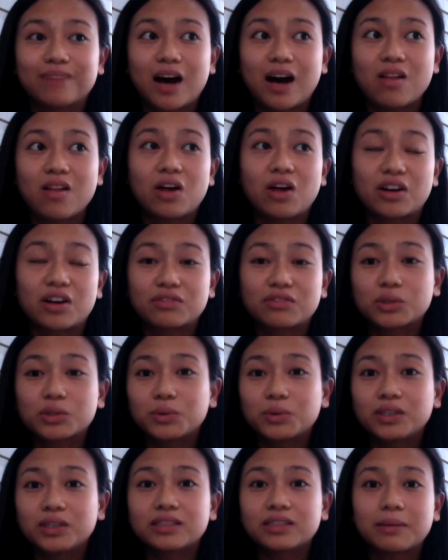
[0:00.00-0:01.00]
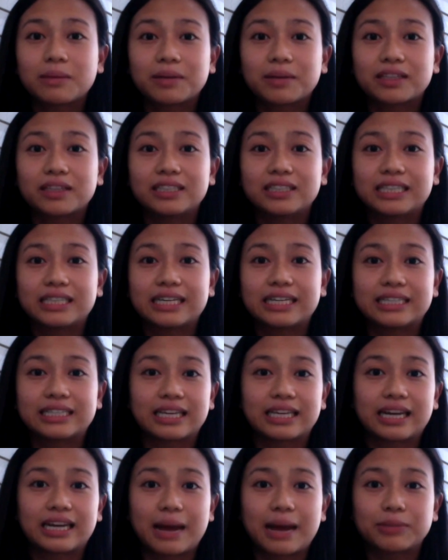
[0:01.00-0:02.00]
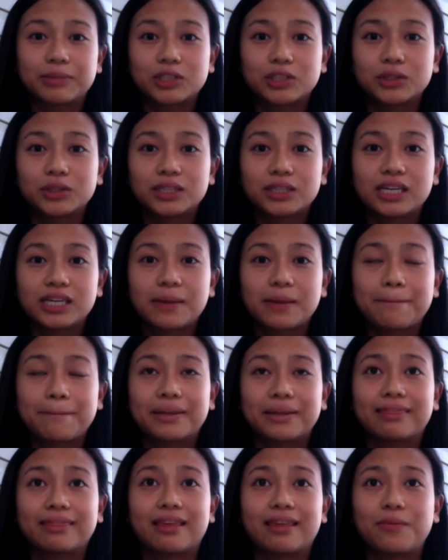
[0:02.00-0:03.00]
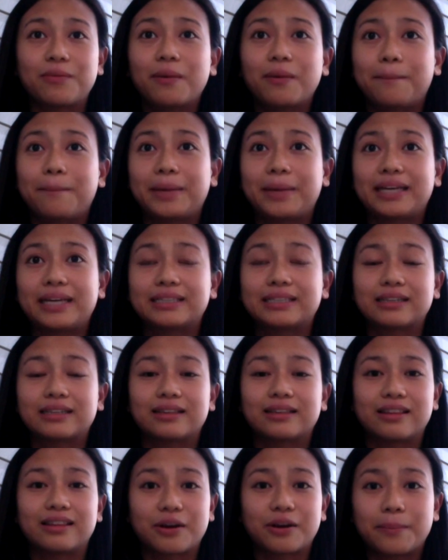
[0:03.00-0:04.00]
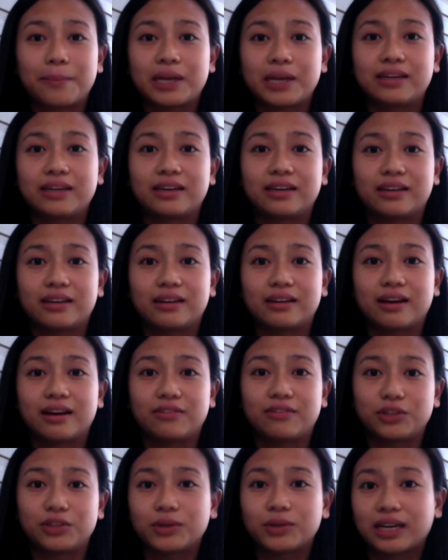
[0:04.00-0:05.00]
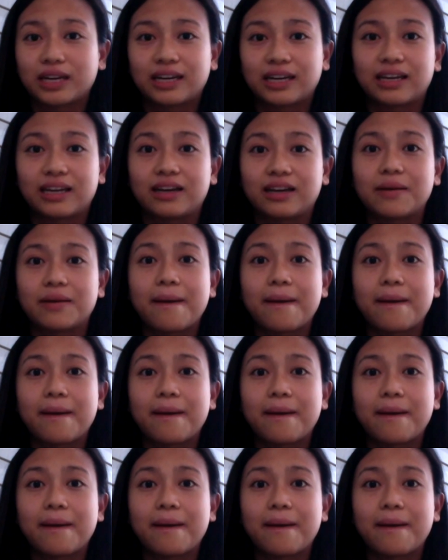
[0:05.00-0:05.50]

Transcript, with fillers: a lot of schools, I'm not going to say it's like an absolute thing, but they will base their opinion of you getting in